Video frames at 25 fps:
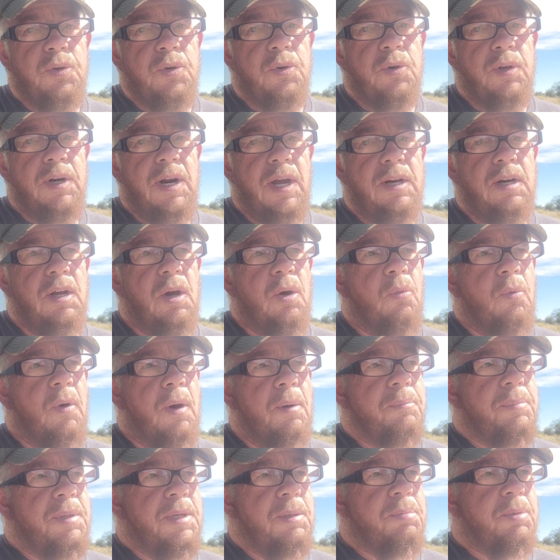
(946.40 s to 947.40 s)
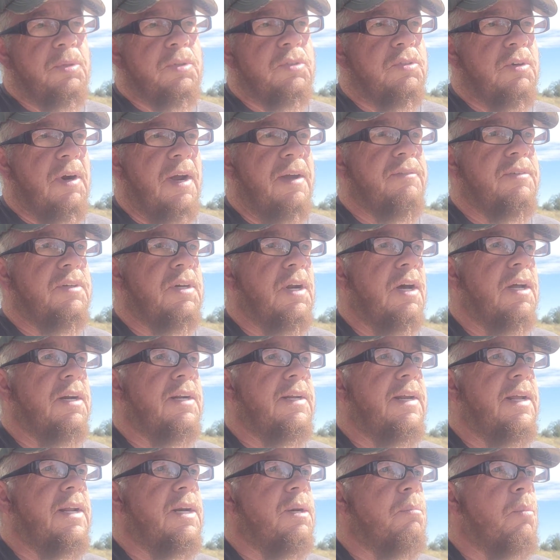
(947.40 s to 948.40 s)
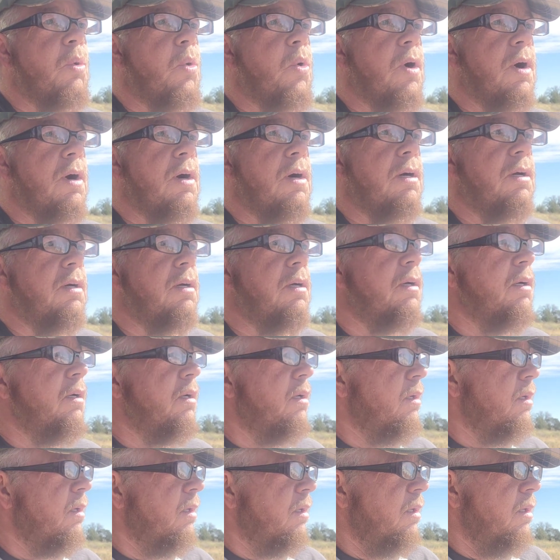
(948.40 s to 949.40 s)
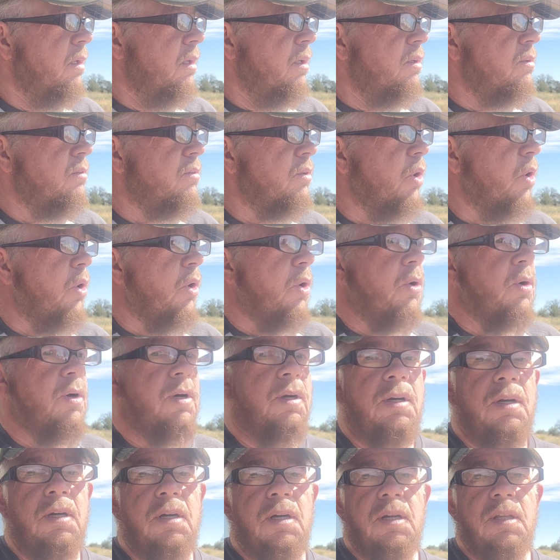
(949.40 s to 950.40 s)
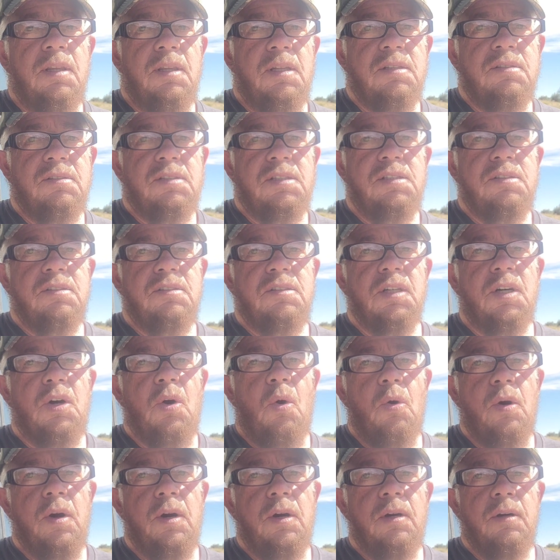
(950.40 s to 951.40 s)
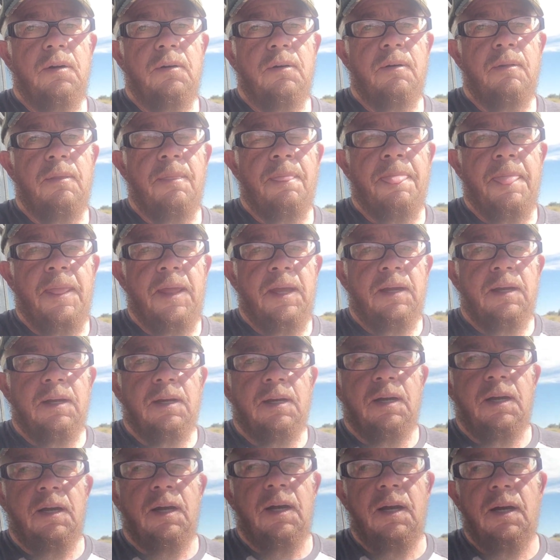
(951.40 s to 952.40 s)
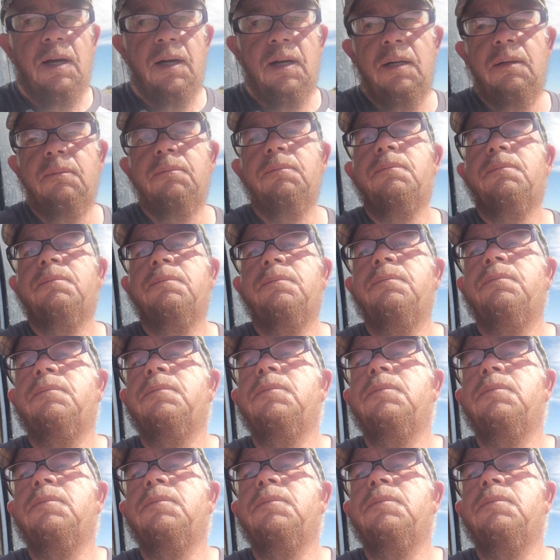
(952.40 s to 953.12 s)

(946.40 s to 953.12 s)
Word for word: through and I don't want people driving on it anymore. So this is the corner. Um,